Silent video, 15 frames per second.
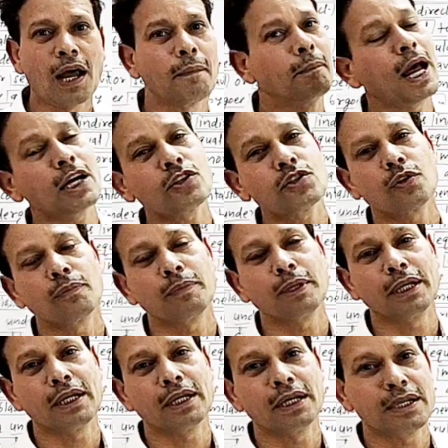
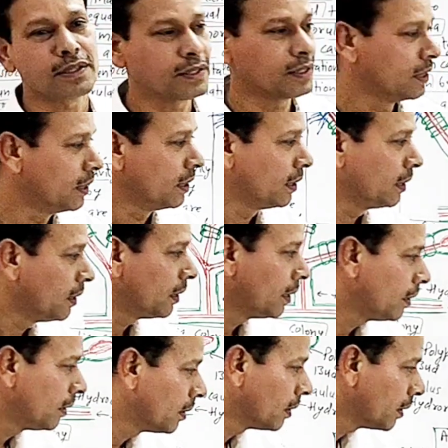blastomeres.
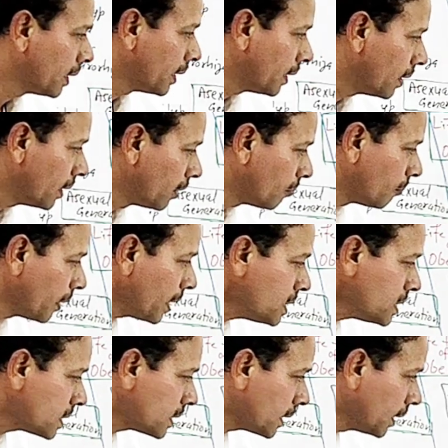It
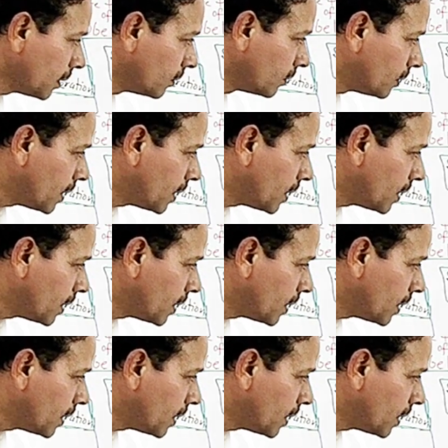means in